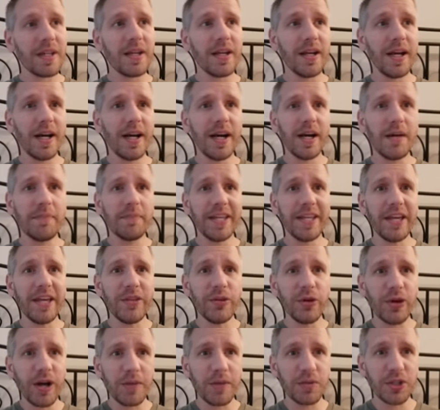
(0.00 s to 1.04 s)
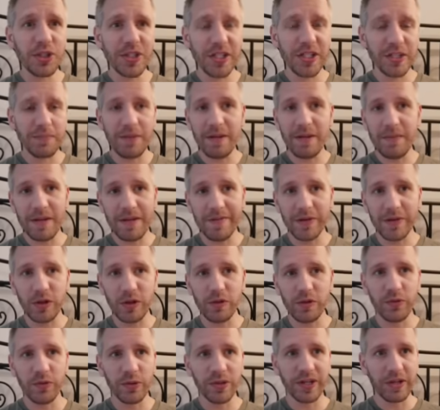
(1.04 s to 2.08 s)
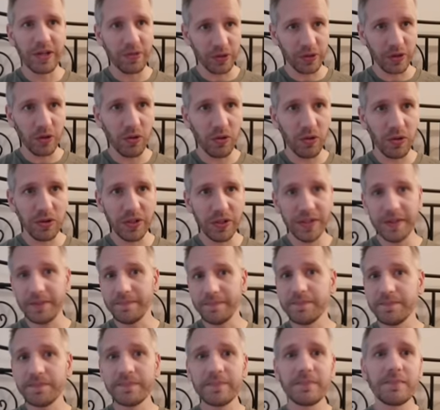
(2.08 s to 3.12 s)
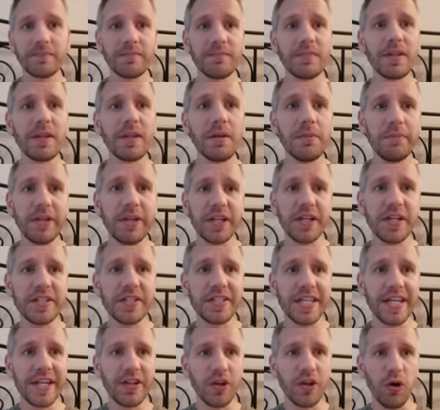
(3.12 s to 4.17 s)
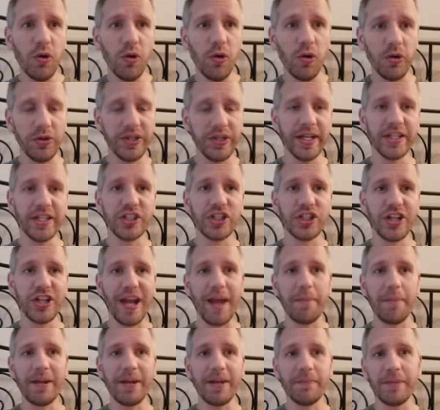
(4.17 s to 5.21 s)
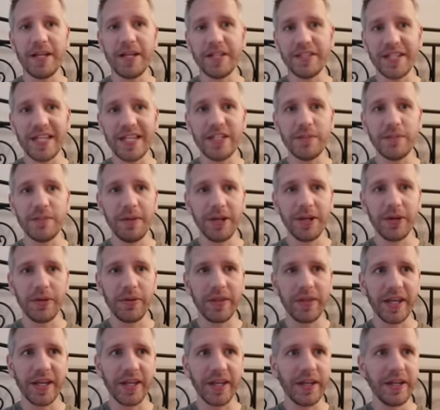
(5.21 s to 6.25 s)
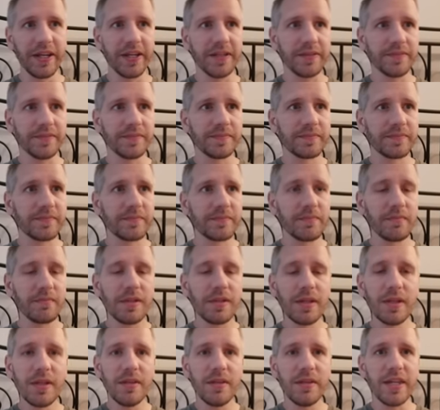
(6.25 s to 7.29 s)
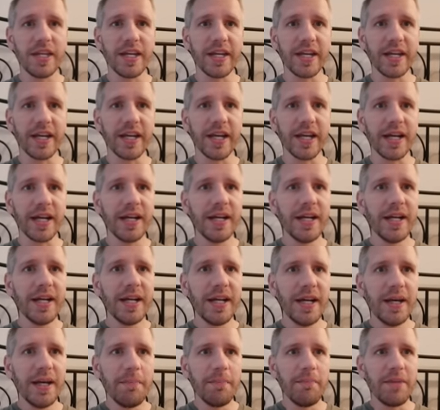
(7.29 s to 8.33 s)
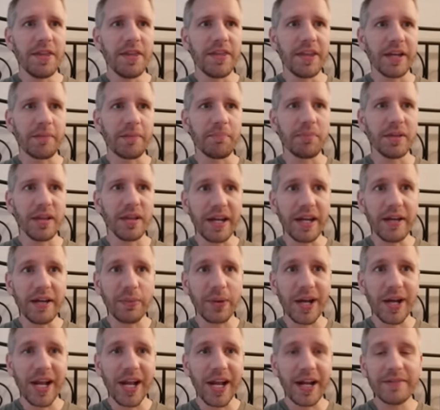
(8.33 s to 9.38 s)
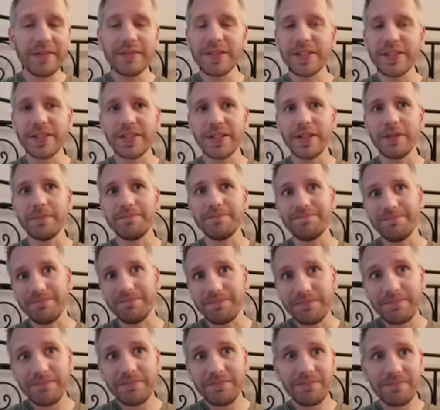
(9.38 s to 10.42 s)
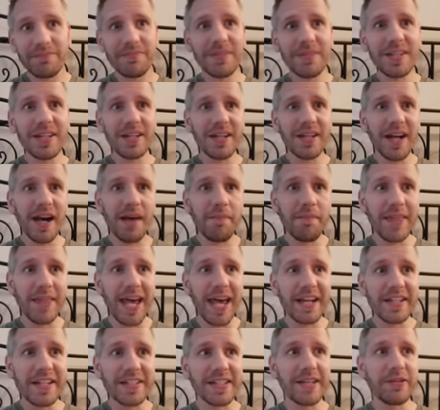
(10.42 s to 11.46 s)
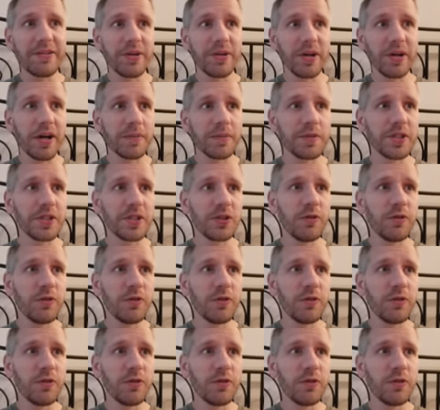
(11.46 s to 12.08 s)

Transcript: The other option is maybe even go for another gold, because a gold champion piece is better than the Mythic Blight Ring, so that is another option.